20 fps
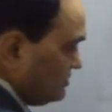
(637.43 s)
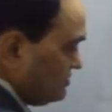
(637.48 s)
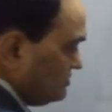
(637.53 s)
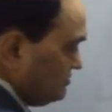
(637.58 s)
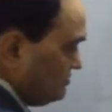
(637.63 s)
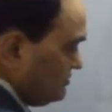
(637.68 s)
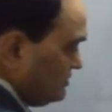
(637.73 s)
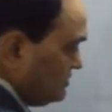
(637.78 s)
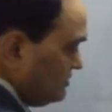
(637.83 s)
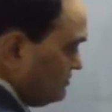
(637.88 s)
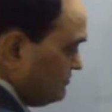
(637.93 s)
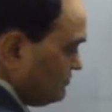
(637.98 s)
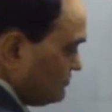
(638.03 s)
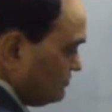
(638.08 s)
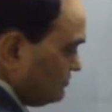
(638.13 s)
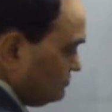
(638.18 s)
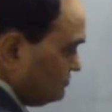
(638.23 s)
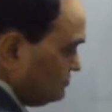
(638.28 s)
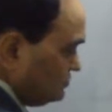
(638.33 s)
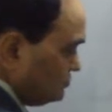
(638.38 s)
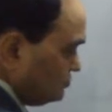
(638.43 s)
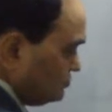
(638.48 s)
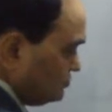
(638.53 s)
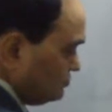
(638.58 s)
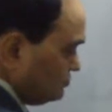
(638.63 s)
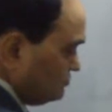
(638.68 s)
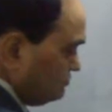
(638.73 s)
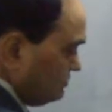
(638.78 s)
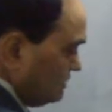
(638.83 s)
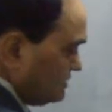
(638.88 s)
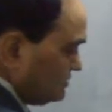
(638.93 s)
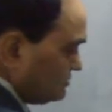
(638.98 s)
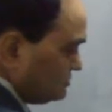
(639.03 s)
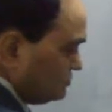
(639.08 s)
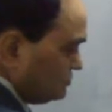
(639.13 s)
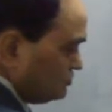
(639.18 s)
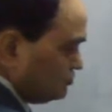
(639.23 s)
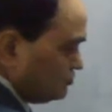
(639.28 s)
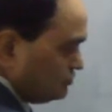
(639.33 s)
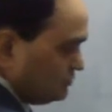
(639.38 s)
Similarly, from 0 minus
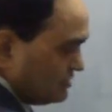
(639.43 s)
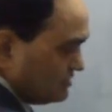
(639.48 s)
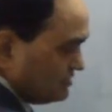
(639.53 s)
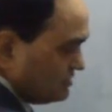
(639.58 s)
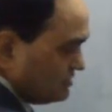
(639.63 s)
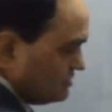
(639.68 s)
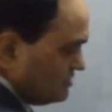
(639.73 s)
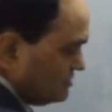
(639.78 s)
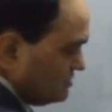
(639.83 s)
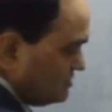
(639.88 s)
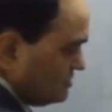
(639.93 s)
a to plus a,